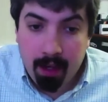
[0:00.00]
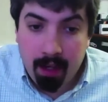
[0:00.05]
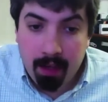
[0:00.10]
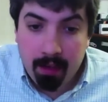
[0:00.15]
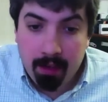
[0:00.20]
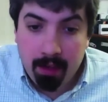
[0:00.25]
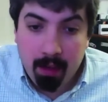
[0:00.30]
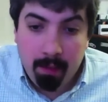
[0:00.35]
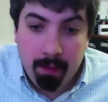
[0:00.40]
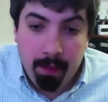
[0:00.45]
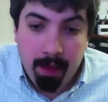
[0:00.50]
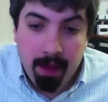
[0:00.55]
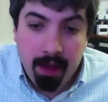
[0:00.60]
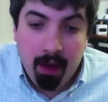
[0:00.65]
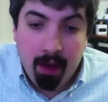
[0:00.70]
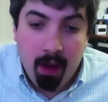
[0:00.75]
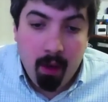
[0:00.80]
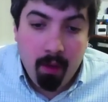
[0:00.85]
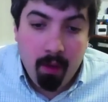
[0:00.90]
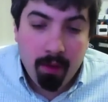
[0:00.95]

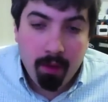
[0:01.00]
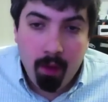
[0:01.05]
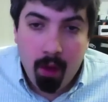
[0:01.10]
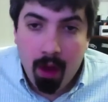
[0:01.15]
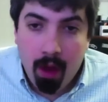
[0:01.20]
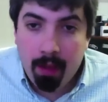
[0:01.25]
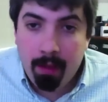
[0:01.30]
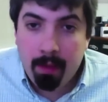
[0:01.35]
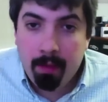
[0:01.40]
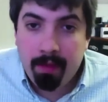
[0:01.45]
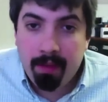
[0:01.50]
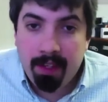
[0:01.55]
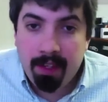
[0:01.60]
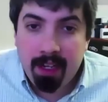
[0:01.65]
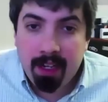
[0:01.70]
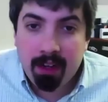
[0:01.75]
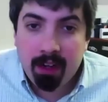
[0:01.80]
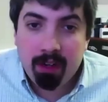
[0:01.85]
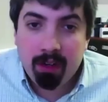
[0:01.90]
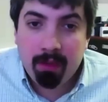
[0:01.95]
overall, I mean, we've
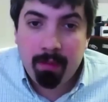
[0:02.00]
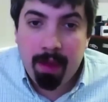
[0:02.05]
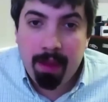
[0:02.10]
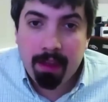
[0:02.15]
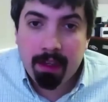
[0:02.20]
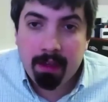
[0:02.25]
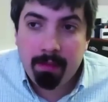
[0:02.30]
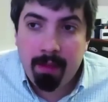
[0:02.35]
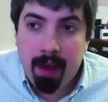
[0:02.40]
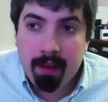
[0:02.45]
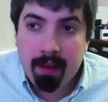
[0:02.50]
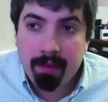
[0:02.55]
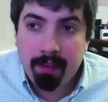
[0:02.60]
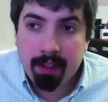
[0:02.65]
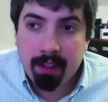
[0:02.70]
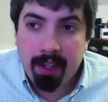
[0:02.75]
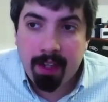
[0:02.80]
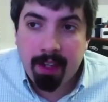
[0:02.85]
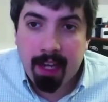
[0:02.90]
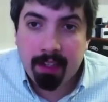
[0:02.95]
seen a tremendous amount of
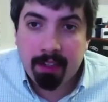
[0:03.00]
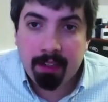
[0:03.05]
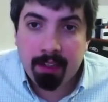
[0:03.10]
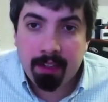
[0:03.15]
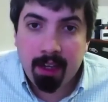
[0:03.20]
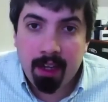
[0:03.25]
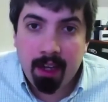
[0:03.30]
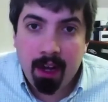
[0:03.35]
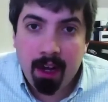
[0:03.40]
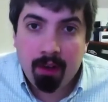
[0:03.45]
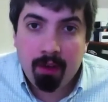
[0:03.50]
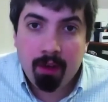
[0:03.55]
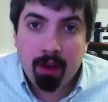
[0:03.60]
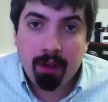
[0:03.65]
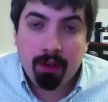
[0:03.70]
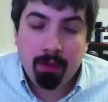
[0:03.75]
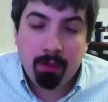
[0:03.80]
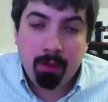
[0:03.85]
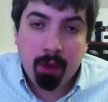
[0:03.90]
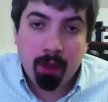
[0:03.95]
success
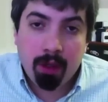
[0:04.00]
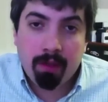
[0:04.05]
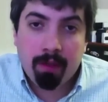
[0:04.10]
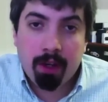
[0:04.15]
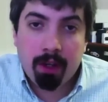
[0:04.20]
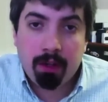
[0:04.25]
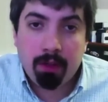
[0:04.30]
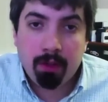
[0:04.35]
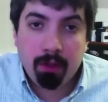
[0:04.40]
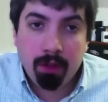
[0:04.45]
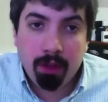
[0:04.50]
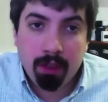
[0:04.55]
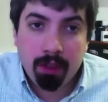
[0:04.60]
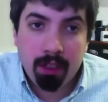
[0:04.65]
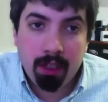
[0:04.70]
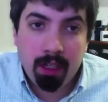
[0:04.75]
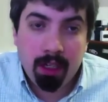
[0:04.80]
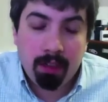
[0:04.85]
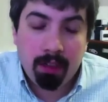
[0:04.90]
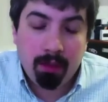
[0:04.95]
across most of our
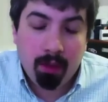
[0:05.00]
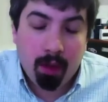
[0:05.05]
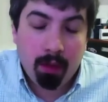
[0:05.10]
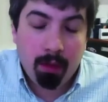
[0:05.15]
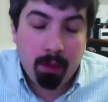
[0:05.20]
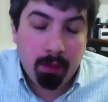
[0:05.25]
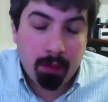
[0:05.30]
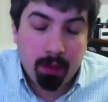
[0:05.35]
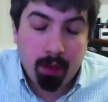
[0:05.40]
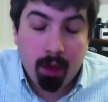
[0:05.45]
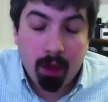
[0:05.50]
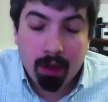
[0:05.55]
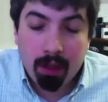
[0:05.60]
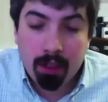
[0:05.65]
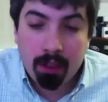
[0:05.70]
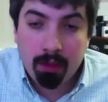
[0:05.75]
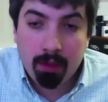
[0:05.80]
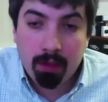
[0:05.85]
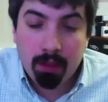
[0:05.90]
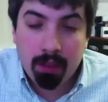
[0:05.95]
shuls and almost all our
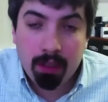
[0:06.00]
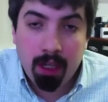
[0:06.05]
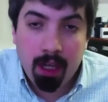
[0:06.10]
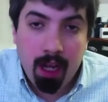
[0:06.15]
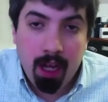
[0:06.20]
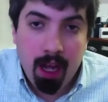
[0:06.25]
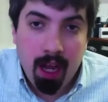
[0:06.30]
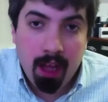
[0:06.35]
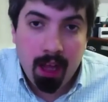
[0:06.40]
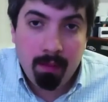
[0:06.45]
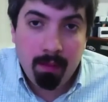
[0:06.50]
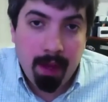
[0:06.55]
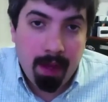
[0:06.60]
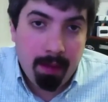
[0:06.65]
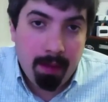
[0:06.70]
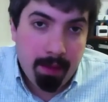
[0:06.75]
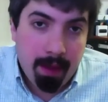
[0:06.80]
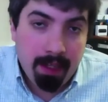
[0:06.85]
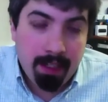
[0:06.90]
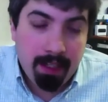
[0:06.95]
shuls. And
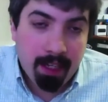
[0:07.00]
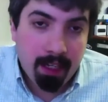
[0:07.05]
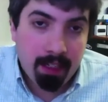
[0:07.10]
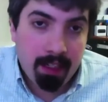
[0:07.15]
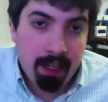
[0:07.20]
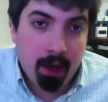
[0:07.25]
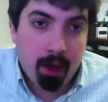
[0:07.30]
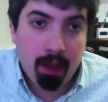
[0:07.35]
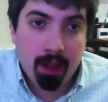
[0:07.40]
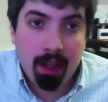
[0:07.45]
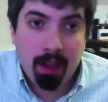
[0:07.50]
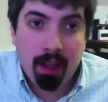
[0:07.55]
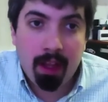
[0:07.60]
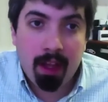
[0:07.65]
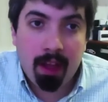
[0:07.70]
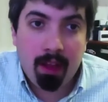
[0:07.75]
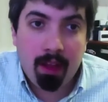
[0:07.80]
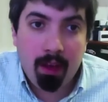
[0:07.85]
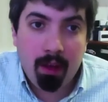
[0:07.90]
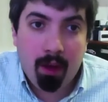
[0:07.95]
the best thing is they
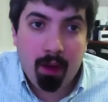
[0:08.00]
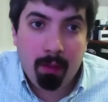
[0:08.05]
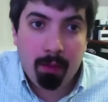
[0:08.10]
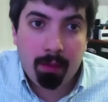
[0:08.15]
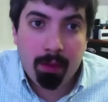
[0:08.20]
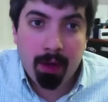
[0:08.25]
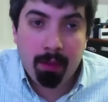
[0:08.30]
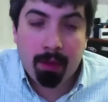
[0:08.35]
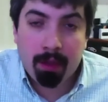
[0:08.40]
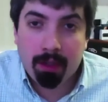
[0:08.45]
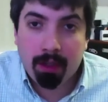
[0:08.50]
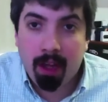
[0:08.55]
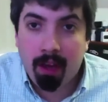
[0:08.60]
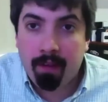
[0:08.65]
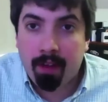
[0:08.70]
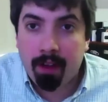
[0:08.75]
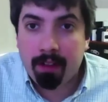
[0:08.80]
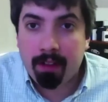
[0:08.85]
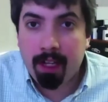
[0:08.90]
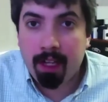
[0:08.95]
all pretty much
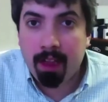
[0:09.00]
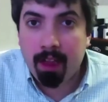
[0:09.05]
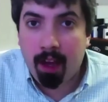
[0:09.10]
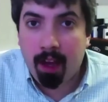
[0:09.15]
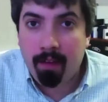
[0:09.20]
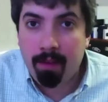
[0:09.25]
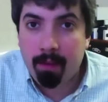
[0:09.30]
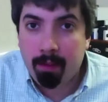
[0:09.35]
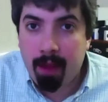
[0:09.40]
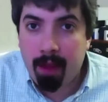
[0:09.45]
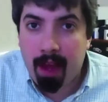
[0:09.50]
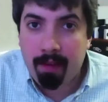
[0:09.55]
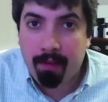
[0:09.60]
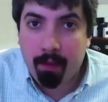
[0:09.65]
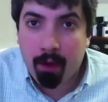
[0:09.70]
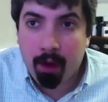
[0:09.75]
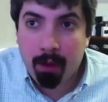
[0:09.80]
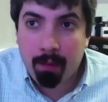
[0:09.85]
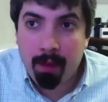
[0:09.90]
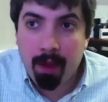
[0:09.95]
love us. They love the
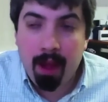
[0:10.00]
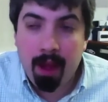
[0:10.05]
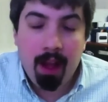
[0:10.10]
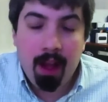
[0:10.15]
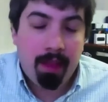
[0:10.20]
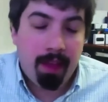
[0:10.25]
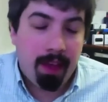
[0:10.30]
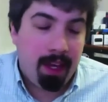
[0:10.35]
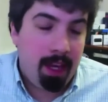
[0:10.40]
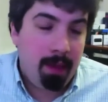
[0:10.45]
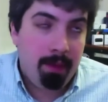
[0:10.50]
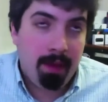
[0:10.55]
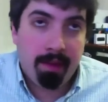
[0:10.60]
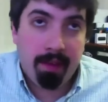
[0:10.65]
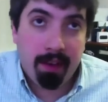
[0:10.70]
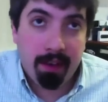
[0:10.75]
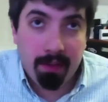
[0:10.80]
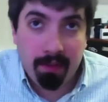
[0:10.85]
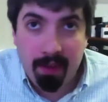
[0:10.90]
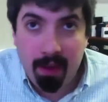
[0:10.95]
platform. They keep
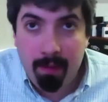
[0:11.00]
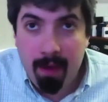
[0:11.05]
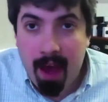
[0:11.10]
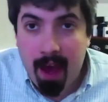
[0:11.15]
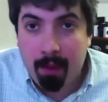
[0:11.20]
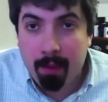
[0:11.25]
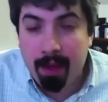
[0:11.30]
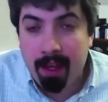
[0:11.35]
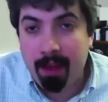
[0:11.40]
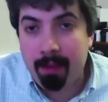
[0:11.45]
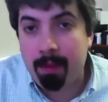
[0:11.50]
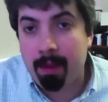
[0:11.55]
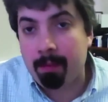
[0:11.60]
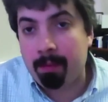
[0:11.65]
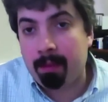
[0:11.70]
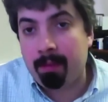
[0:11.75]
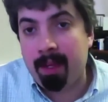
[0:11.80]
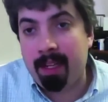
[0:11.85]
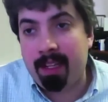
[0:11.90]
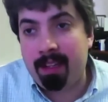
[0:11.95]
giving us feedback. We keep
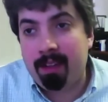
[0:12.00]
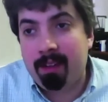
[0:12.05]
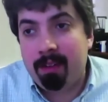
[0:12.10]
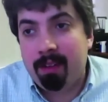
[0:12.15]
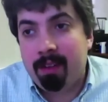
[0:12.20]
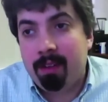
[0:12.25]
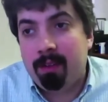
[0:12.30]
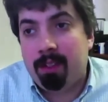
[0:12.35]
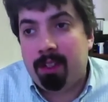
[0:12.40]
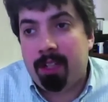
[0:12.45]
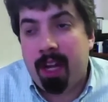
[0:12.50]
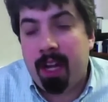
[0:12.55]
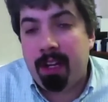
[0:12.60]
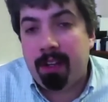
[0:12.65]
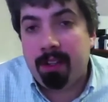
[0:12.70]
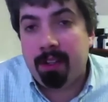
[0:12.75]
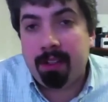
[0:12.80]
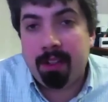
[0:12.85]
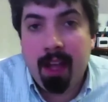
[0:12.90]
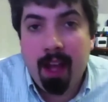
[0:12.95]
implementing those
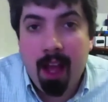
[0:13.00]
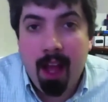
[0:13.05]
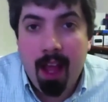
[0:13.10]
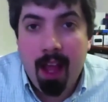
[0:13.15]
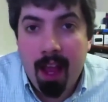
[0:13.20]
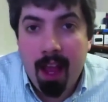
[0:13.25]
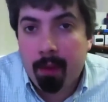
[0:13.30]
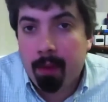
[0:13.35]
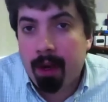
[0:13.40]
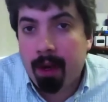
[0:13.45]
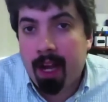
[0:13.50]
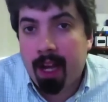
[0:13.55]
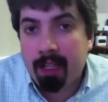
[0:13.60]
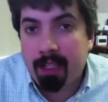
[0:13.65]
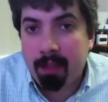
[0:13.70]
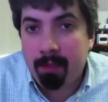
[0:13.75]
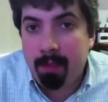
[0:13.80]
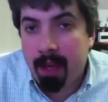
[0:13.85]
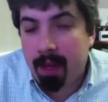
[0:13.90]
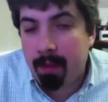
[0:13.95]
changes, and we're
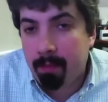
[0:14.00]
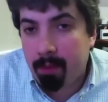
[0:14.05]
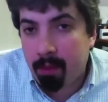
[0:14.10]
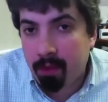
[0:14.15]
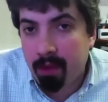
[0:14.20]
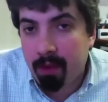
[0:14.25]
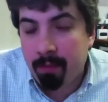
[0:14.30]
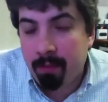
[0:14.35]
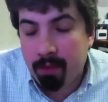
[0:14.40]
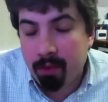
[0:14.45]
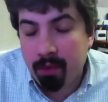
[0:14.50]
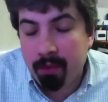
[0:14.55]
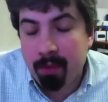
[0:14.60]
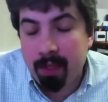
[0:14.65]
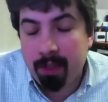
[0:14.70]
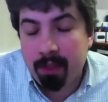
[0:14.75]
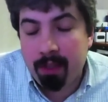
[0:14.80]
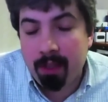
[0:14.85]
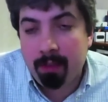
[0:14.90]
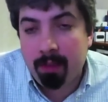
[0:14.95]
constantly making
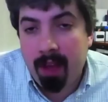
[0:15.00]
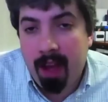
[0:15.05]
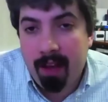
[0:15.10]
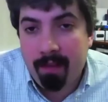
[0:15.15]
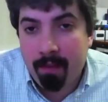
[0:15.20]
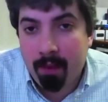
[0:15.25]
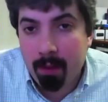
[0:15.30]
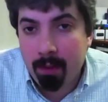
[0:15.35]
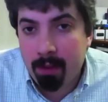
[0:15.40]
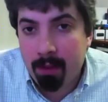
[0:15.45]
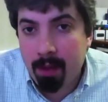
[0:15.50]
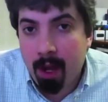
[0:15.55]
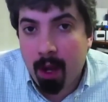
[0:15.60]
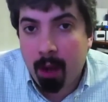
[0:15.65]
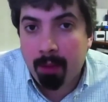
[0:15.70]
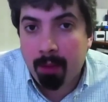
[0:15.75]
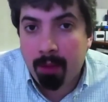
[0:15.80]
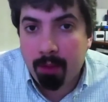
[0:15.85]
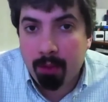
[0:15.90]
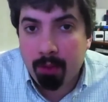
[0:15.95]
improvements to the platform to
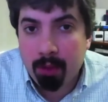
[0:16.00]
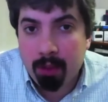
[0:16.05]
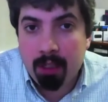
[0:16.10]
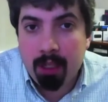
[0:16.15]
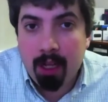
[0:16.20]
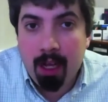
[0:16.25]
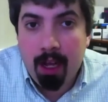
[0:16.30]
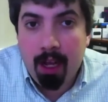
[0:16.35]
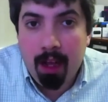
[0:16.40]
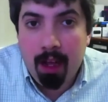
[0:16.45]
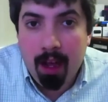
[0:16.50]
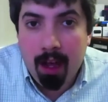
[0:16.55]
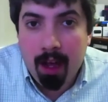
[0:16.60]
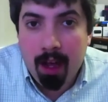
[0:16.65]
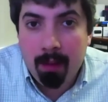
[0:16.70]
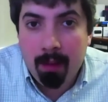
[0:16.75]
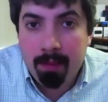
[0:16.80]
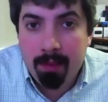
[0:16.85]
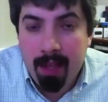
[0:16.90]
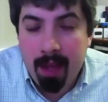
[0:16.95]
help shuls
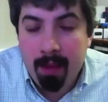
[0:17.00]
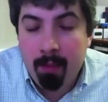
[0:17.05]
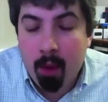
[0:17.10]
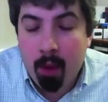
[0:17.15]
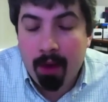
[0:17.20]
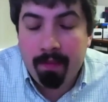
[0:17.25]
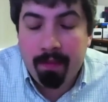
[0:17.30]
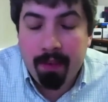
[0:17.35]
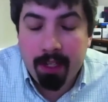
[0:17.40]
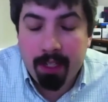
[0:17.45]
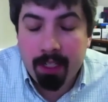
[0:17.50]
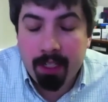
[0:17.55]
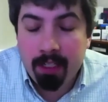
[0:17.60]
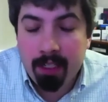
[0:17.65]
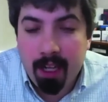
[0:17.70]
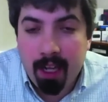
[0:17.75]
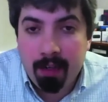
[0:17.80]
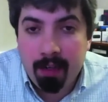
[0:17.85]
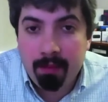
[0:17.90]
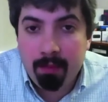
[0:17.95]
stay more efficient
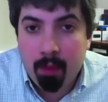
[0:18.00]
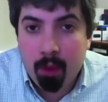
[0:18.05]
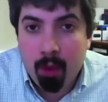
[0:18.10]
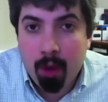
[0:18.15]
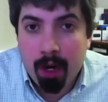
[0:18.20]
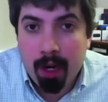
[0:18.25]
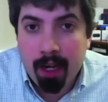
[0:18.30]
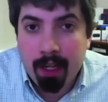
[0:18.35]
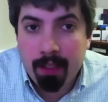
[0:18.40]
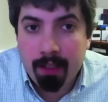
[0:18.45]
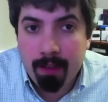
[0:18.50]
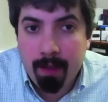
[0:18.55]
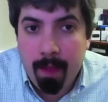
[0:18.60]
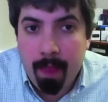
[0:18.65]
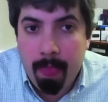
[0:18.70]
and more organized.